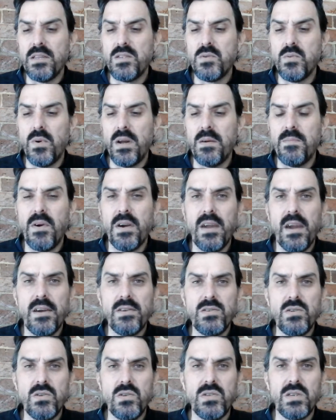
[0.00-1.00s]
it's one of my
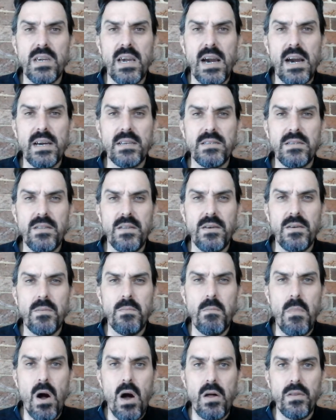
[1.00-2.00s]
go-to cigars. The
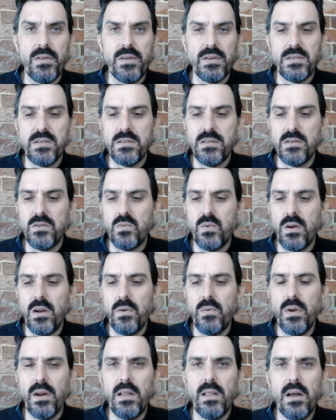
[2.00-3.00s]
mildness is what I
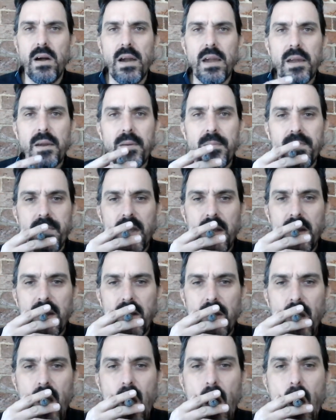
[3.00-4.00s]
really like, you know.